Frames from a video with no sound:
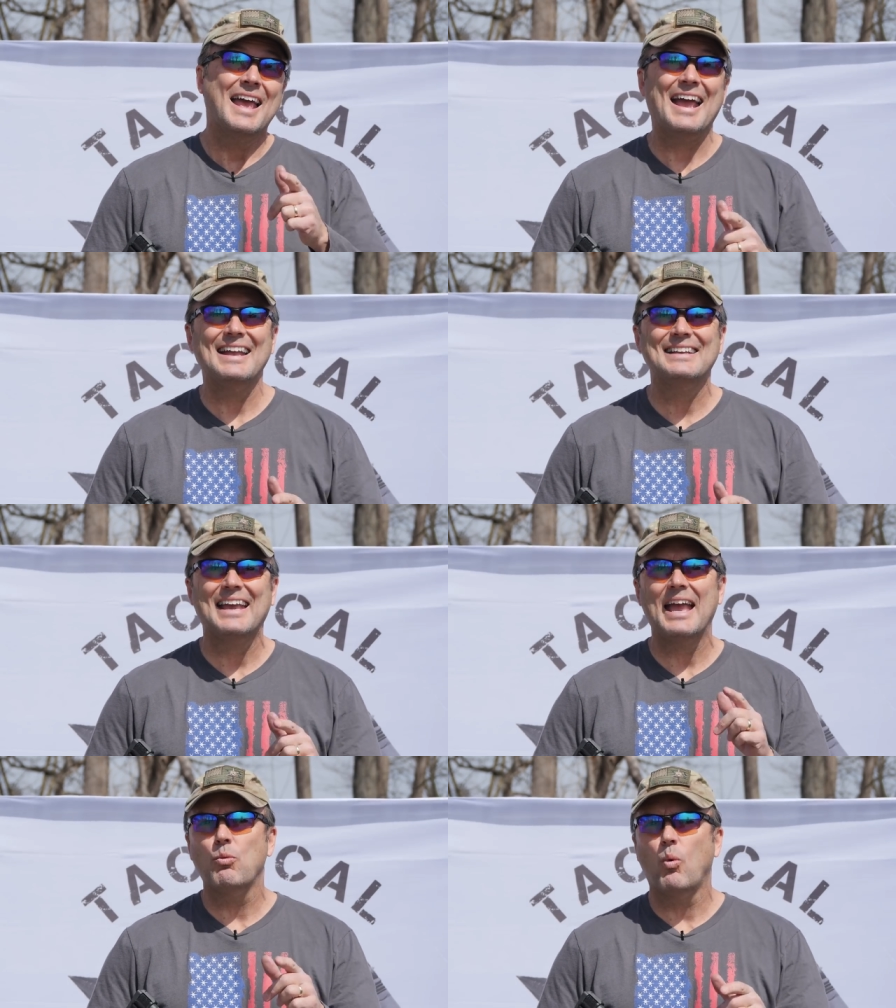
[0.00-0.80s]

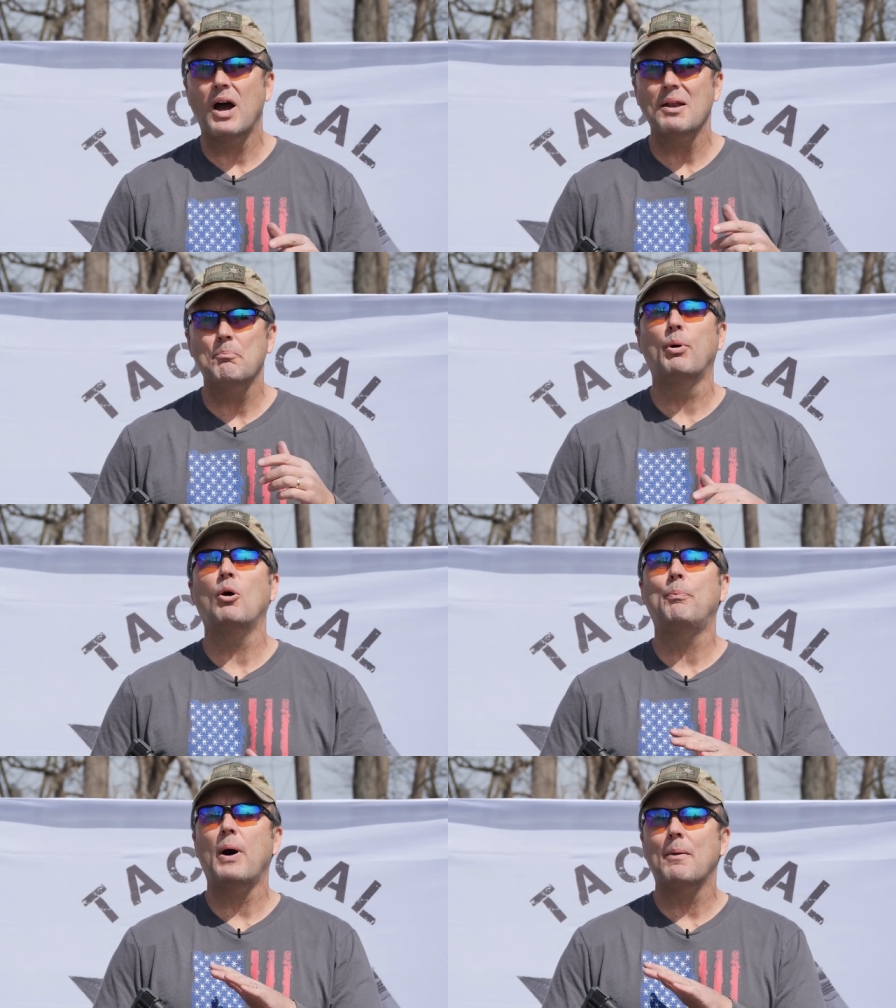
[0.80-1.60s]
NK1
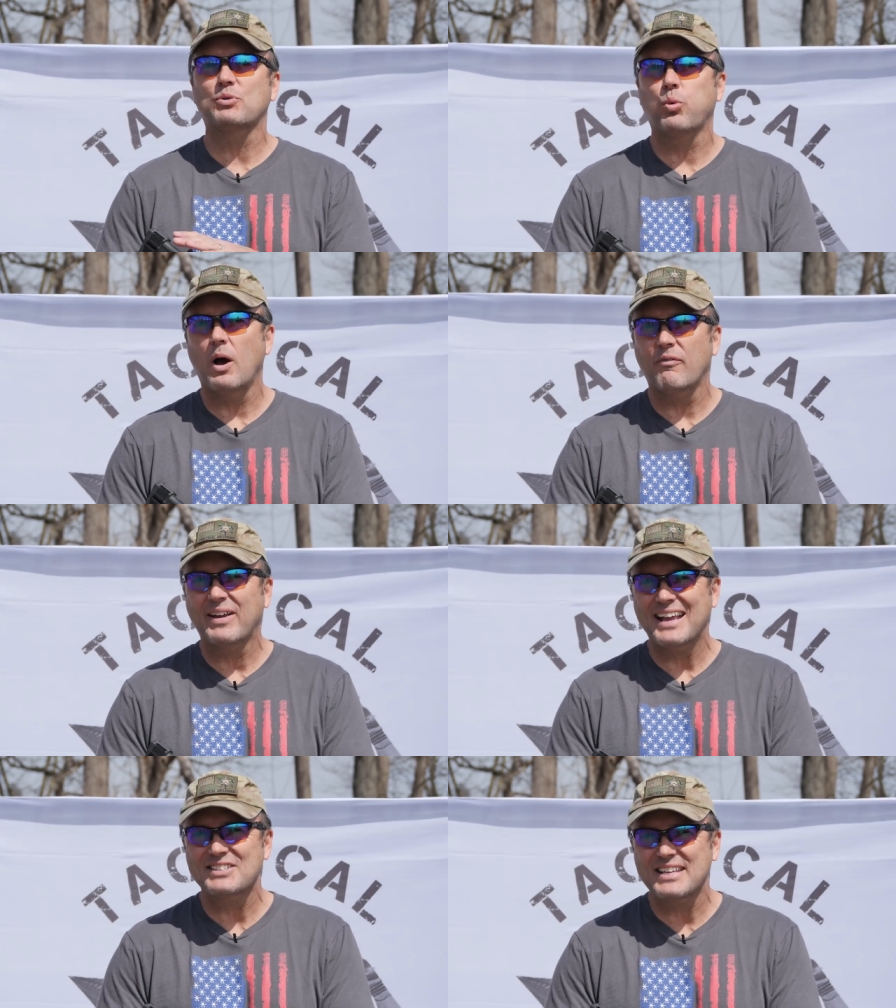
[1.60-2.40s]
bullpup 12
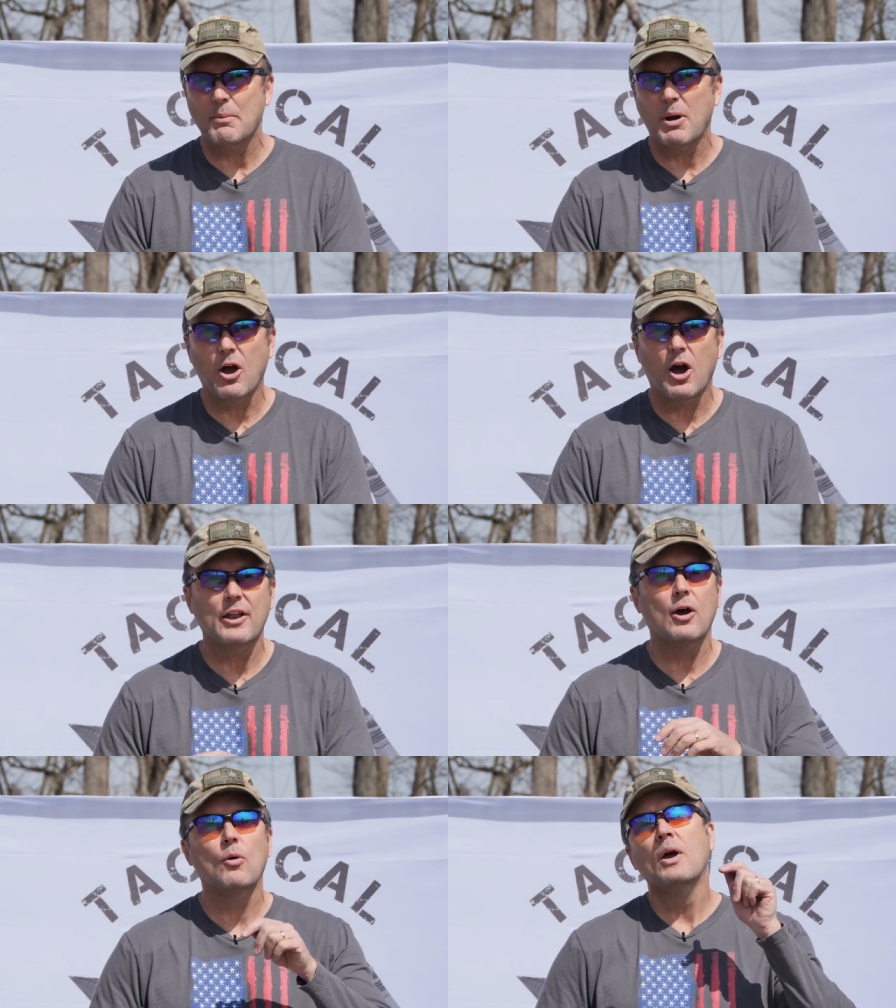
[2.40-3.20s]
gauge
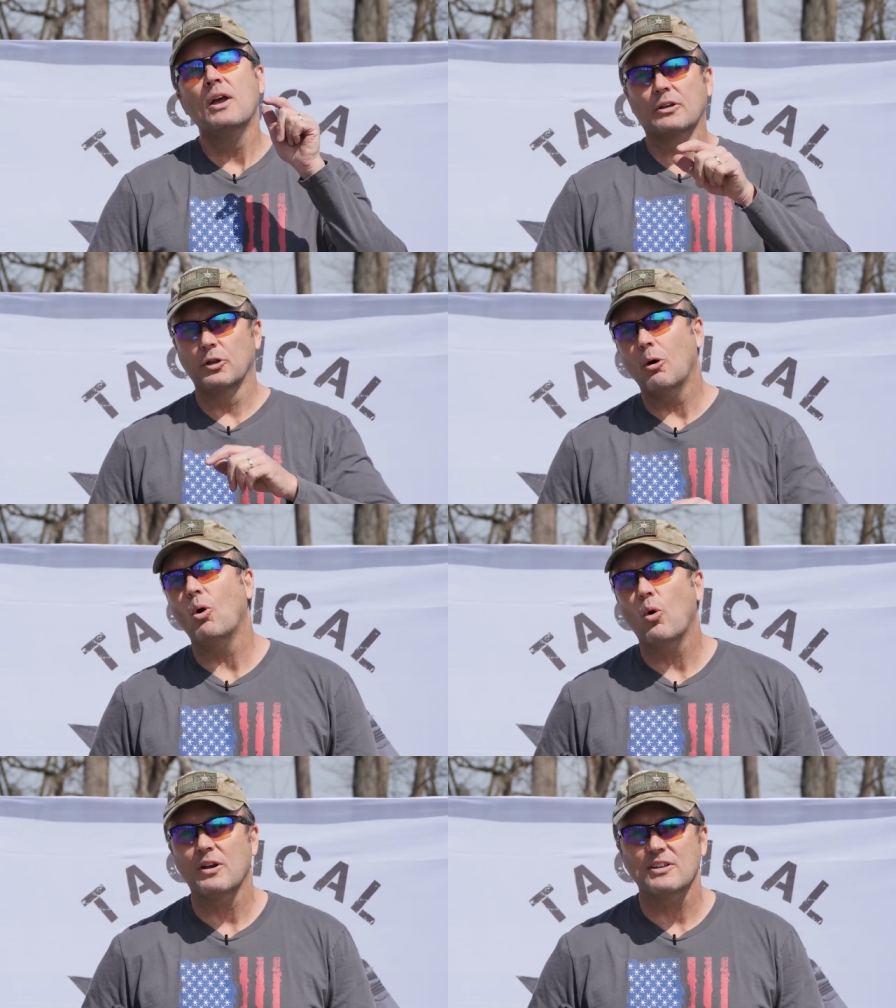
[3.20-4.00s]
semi-auto, Global
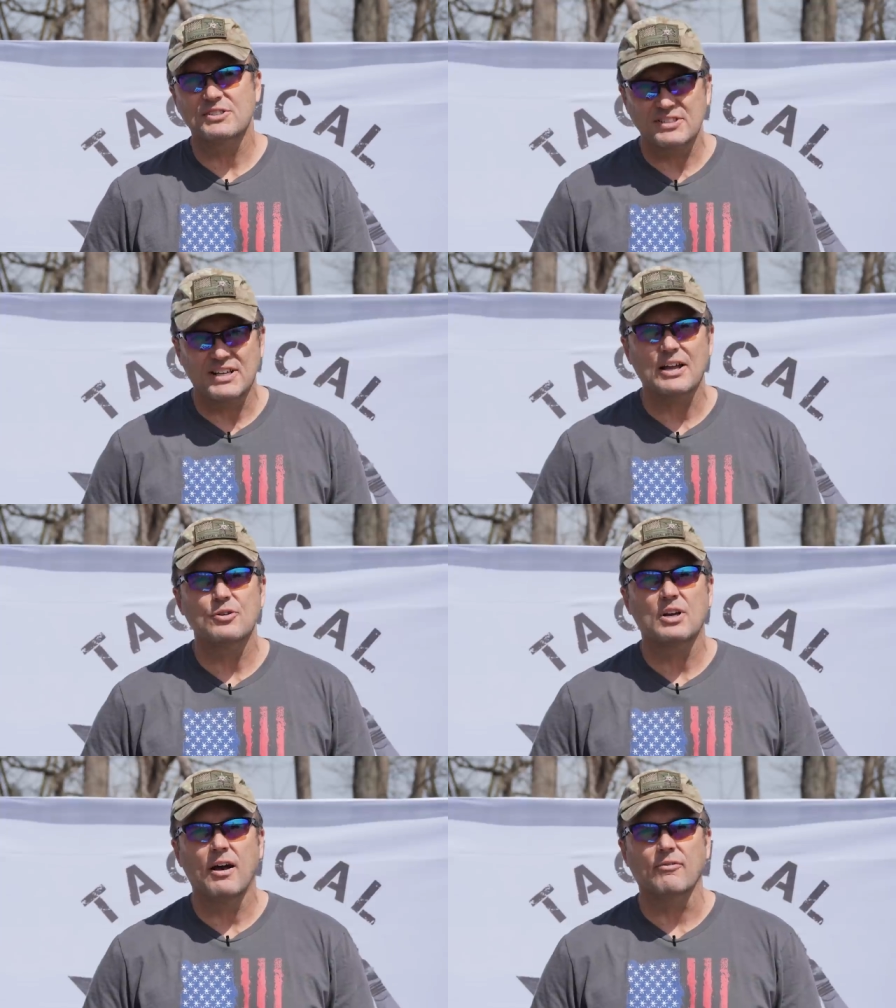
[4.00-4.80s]
Ordnance has got you
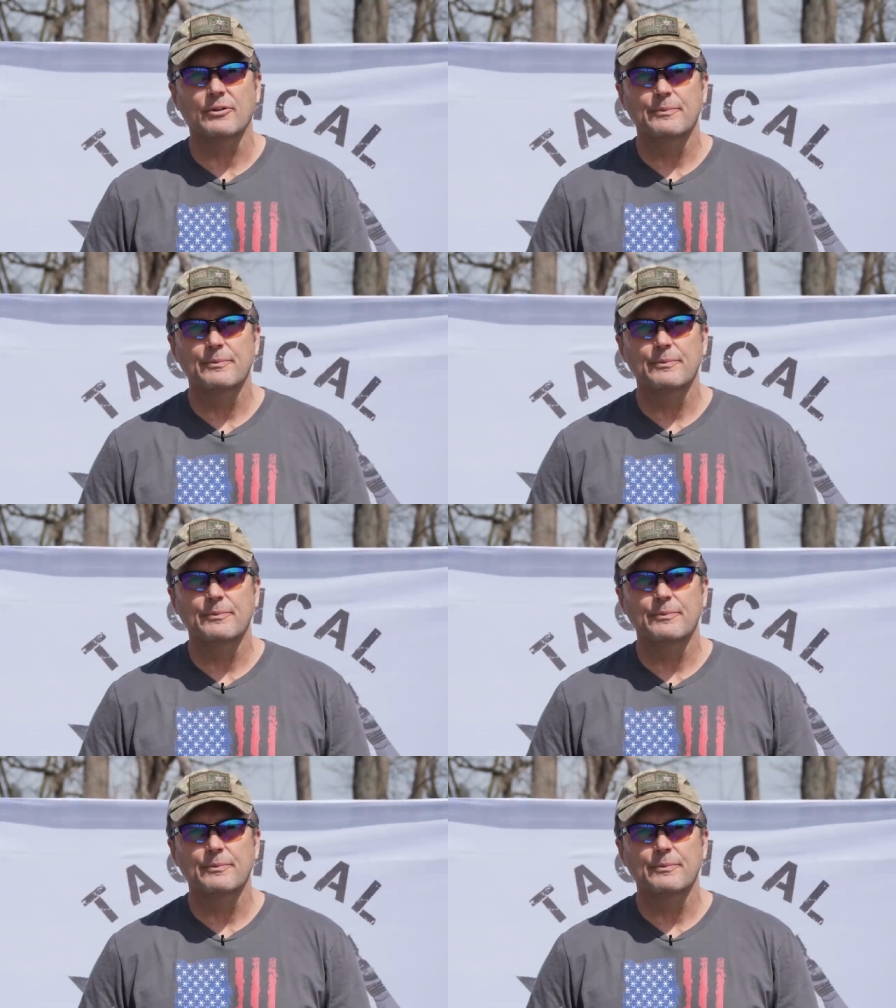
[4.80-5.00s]
covered.